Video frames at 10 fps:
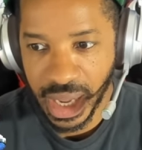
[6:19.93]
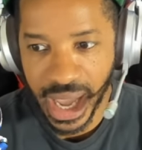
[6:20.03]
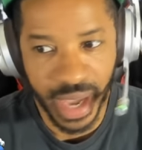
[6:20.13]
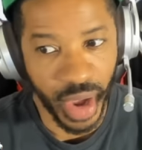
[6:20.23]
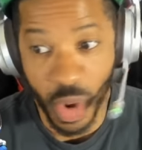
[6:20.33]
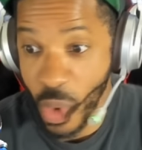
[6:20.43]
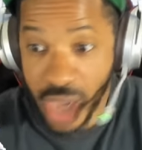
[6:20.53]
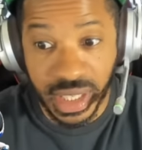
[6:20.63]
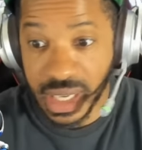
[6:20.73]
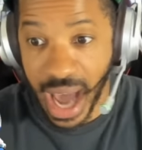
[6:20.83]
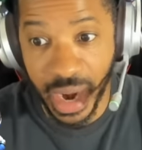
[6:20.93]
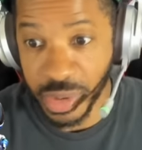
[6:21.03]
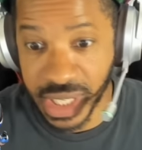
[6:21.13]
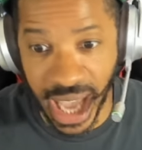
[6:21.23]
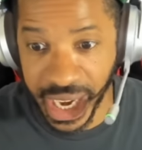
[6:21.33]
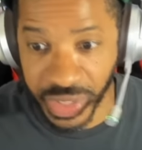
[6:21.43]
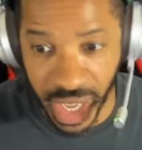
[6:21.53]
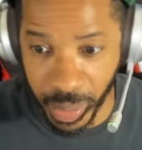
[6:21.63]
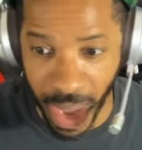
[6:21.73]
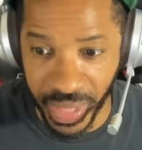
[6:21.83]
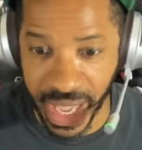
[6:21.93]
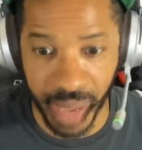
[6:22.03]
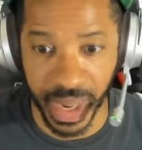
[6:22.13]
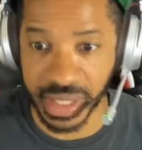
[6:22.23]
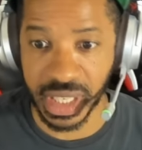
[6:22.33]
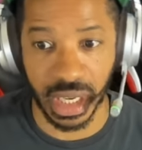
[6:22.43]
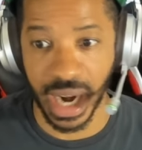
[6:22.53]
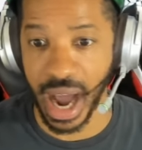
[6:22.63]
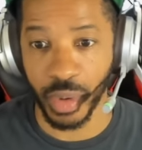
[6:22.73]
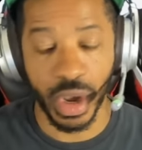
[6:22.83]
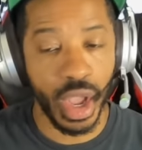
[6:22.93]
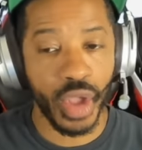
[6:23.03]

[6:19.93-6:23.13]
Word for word: It, it wasn't. I don't see anything about the game that stood out.